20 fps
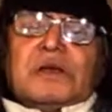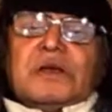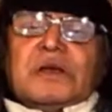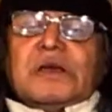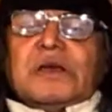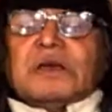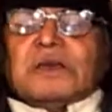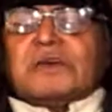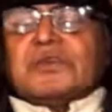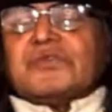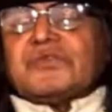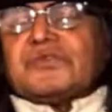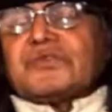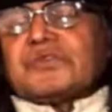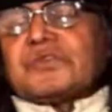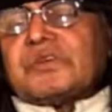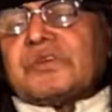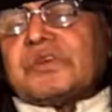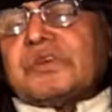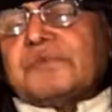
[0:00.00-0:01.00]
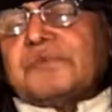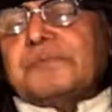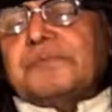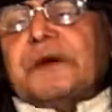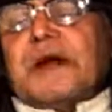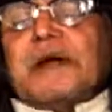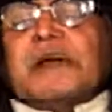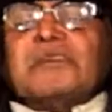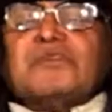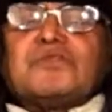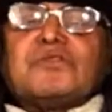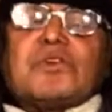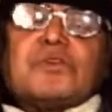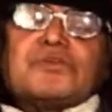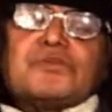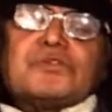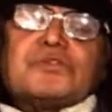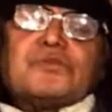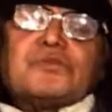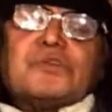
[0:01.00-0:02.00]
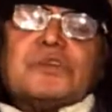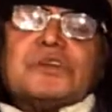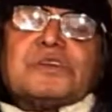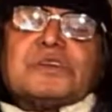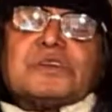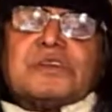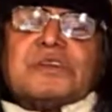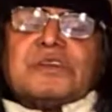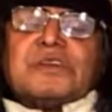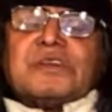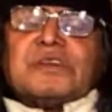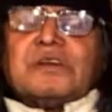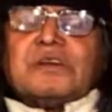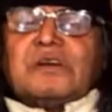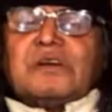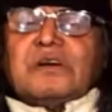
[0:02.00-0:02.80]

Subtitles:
is based or situated in